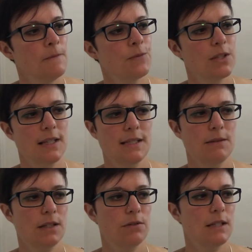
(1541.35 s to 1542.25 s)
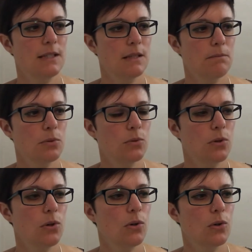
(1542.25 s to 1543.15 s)
So that seems like a really simple
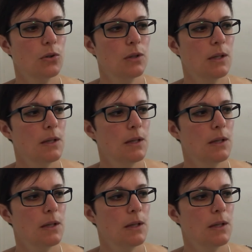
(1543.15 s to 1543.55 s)
chord,